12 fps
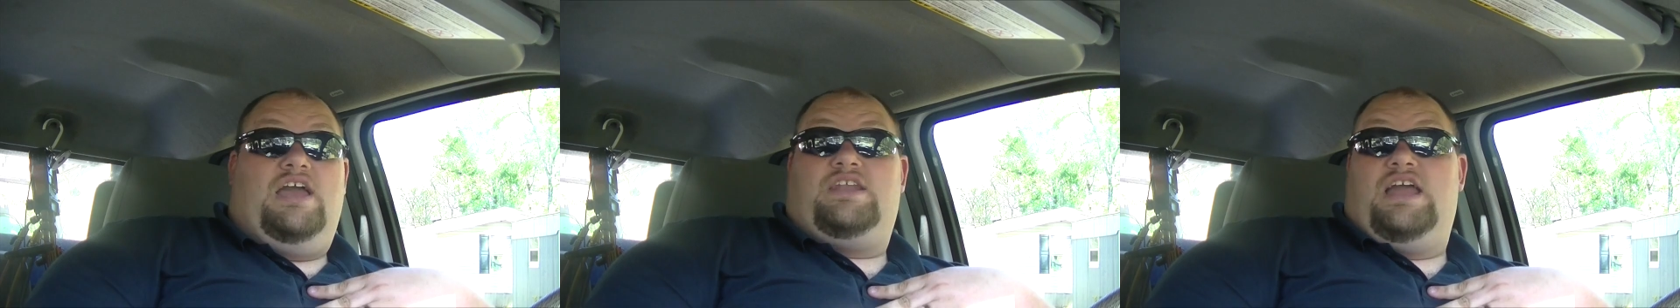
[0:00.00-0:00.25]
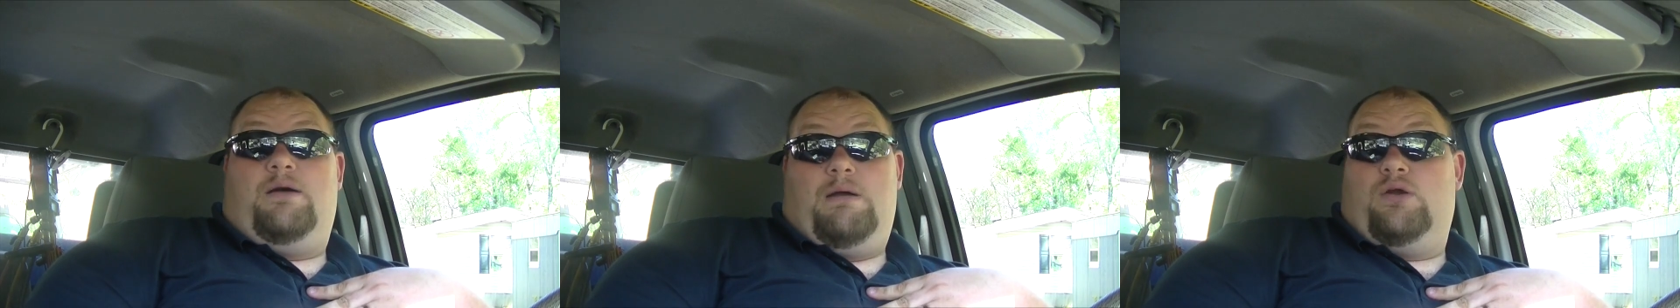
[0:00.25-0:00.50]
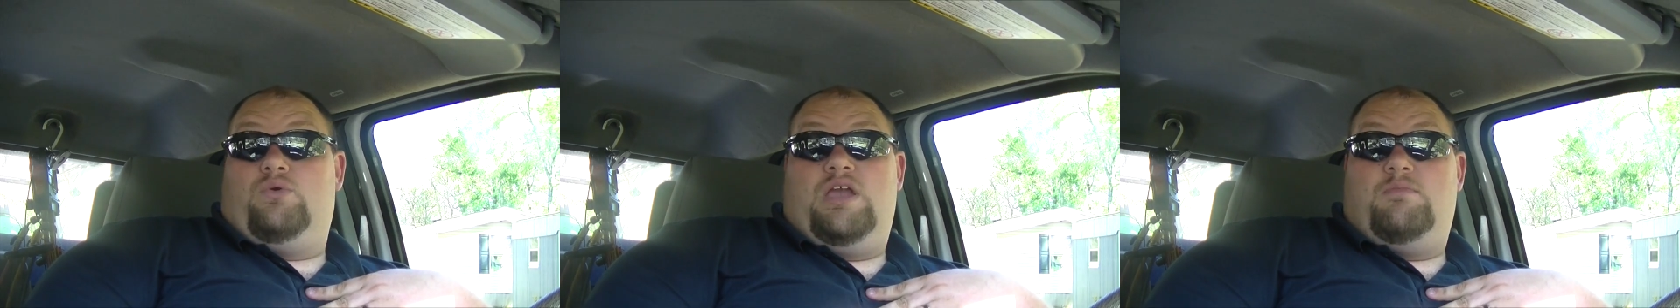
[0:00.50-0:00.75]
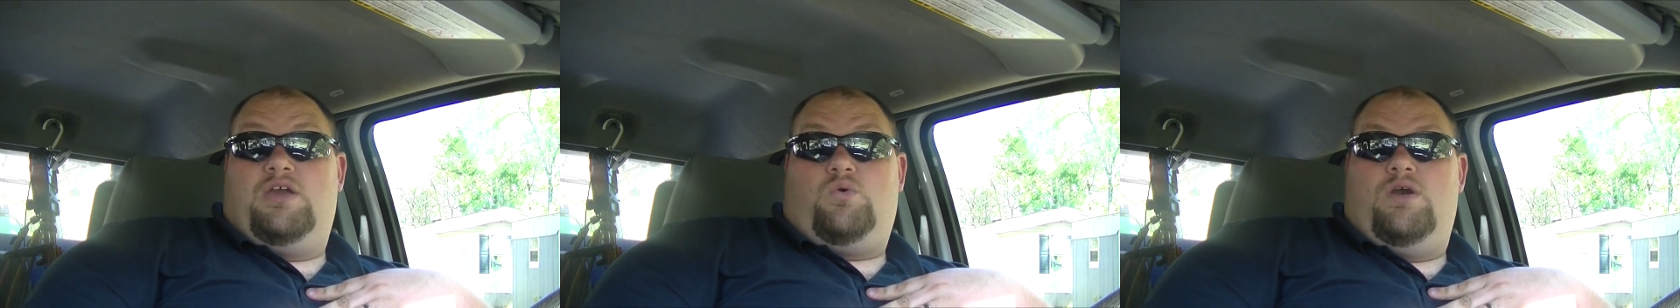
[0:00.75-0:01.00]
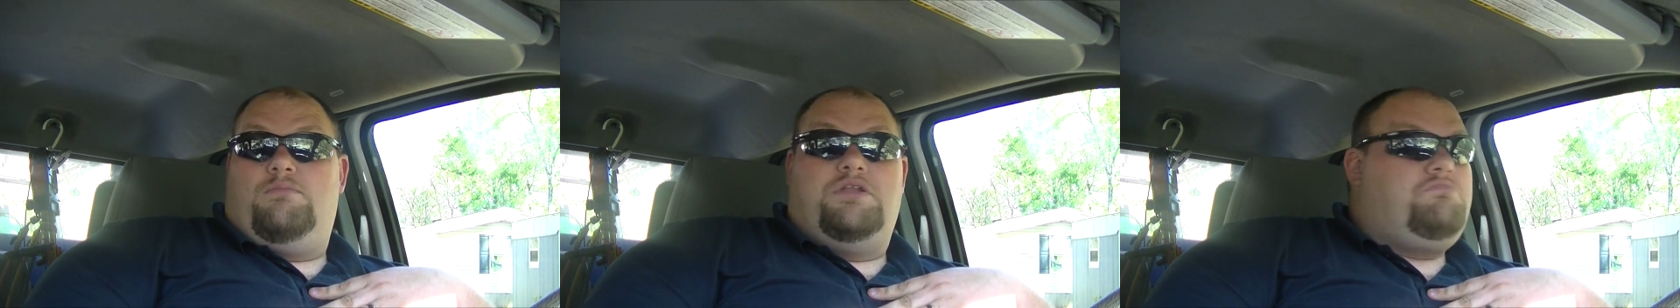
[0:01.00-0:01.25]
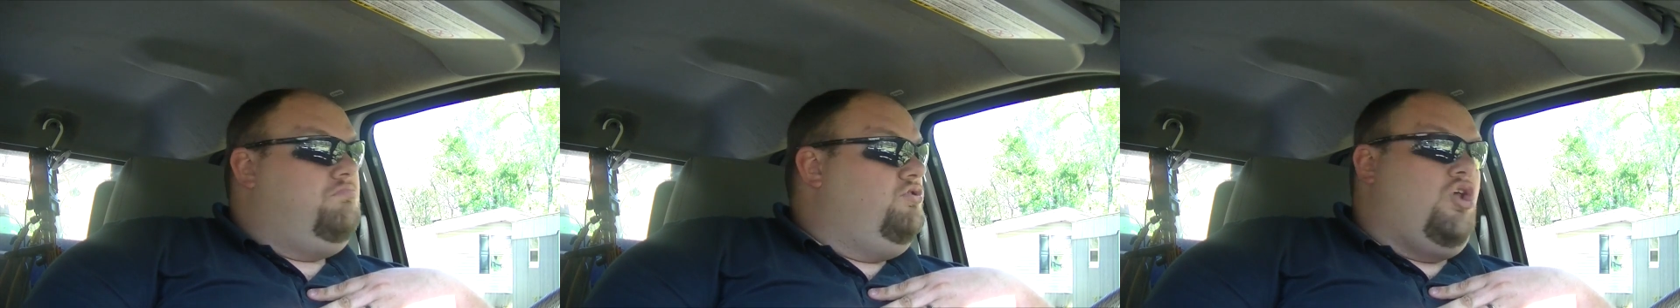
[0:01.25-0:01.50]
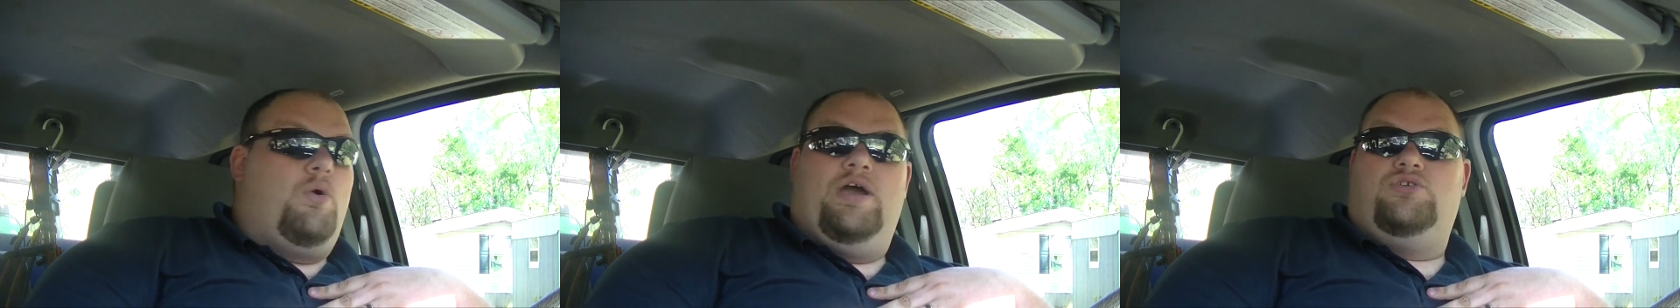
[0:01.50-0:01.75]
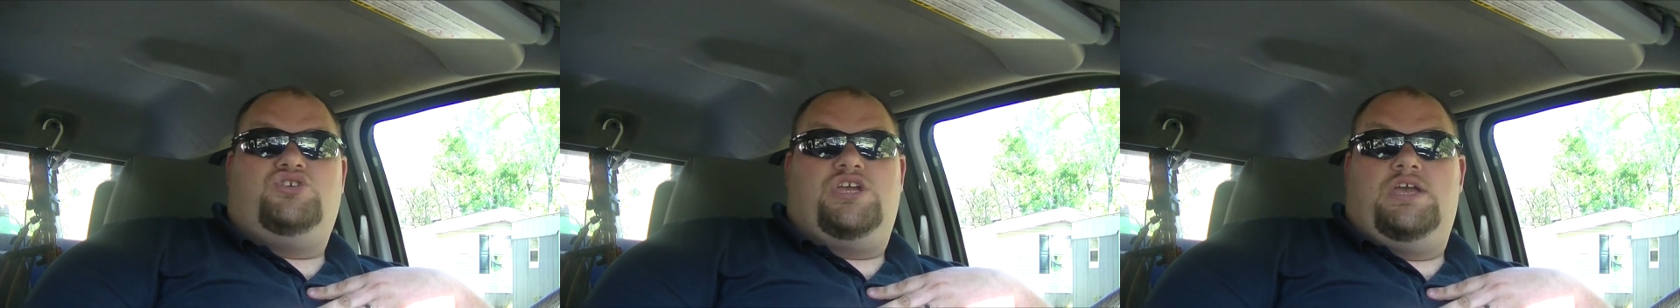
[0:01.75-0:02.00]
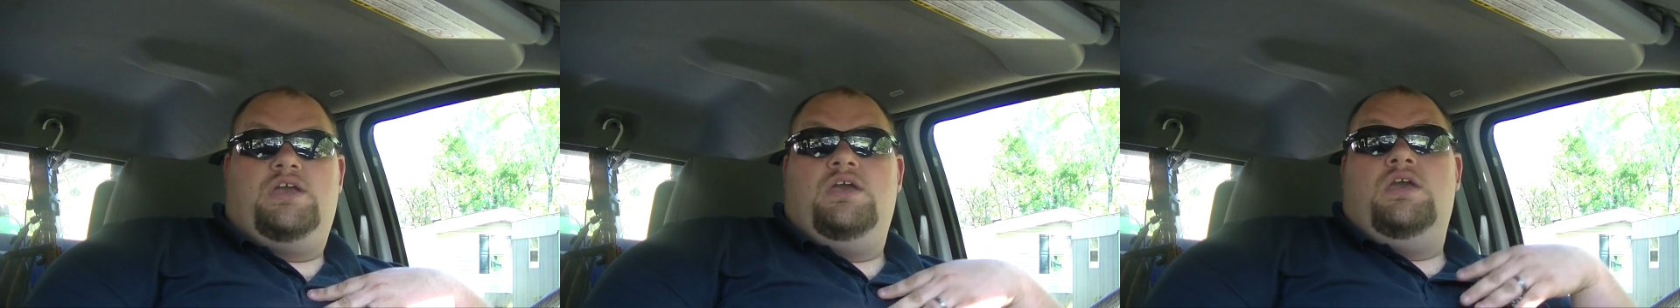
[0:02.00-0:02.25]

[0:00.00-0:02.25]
like now my Rheem equipment, no LG.